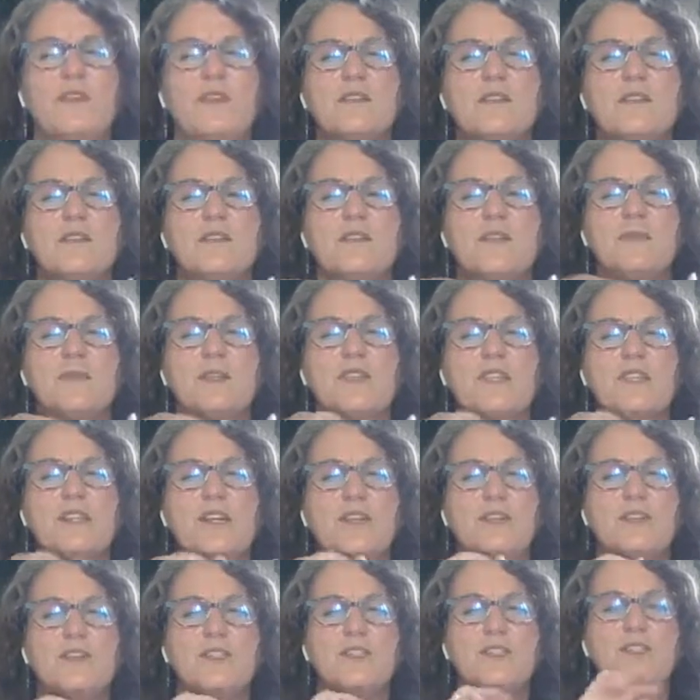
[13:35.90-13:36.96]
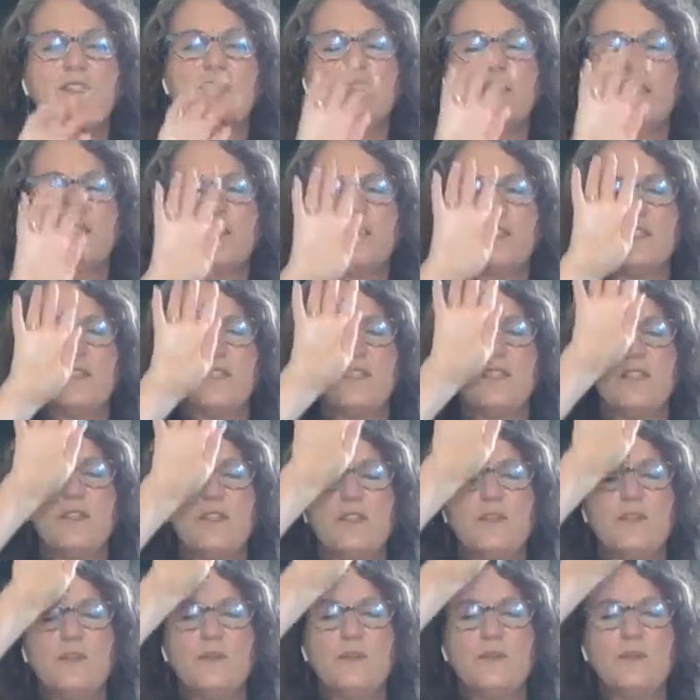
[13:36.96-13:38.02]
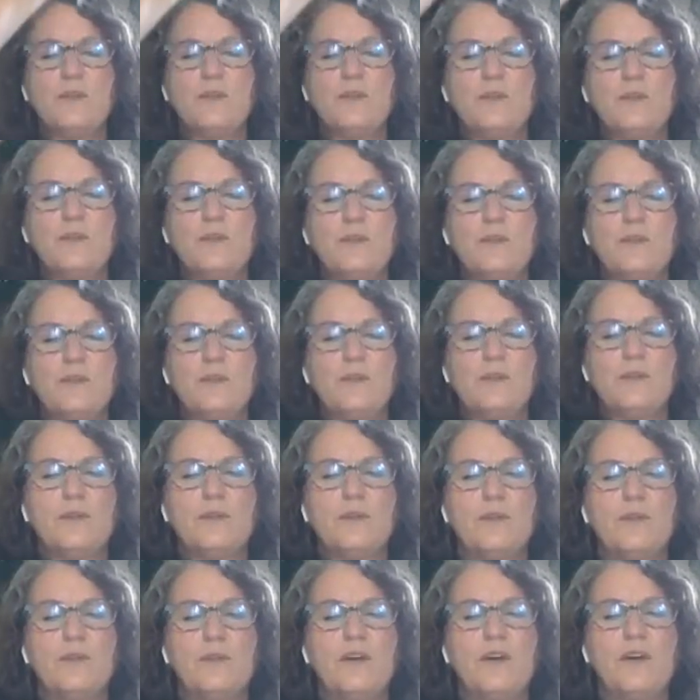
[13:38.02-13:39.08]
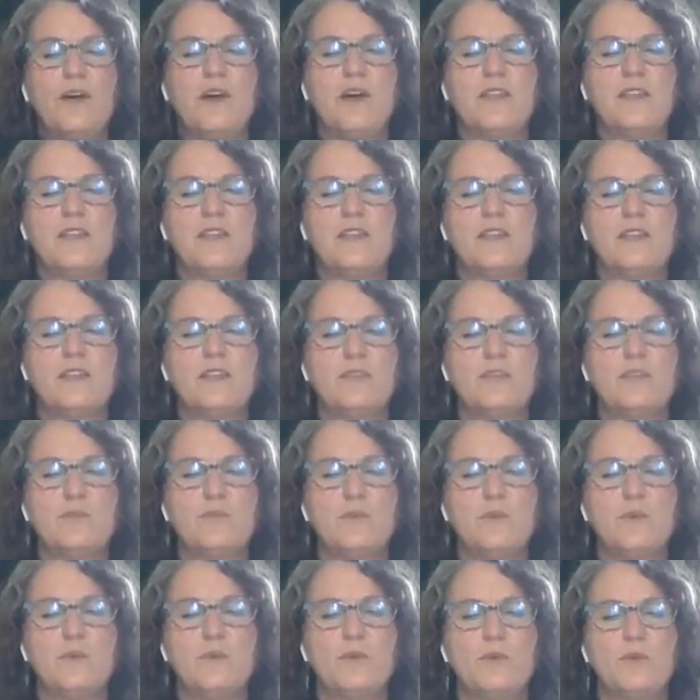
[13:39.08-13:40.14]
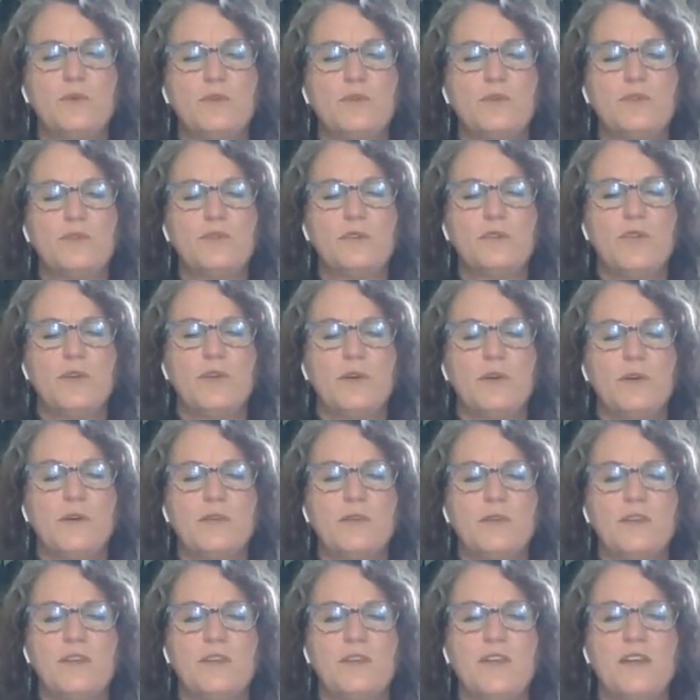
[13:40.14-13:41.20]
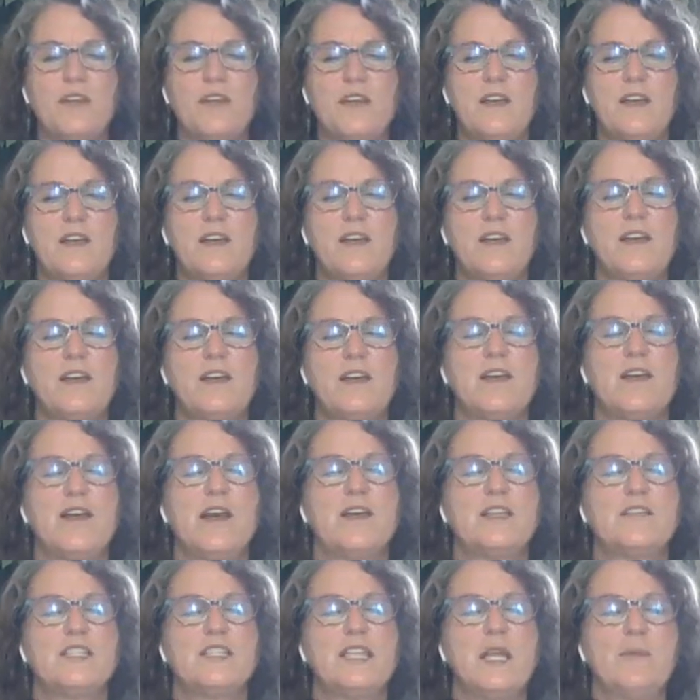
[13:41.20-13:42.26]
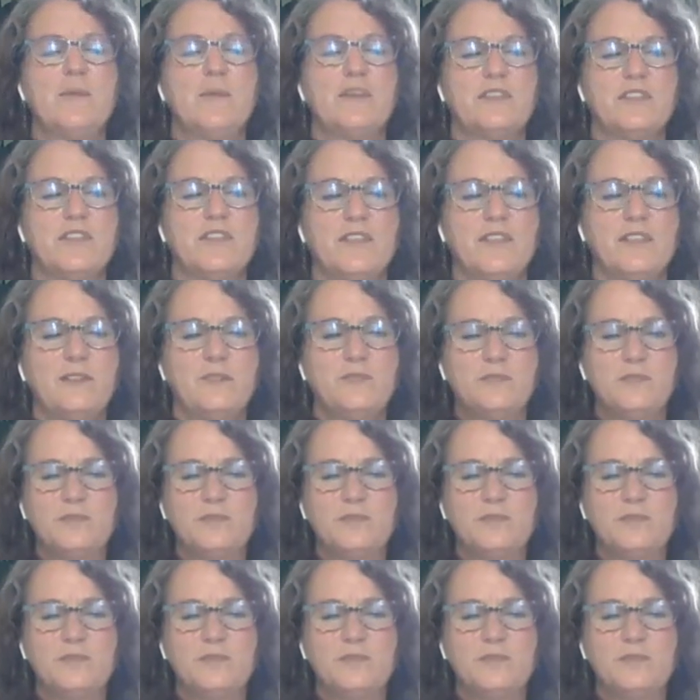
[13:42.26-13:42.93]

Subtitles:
some of the energy is going to continue on this beautiful flow, and some of it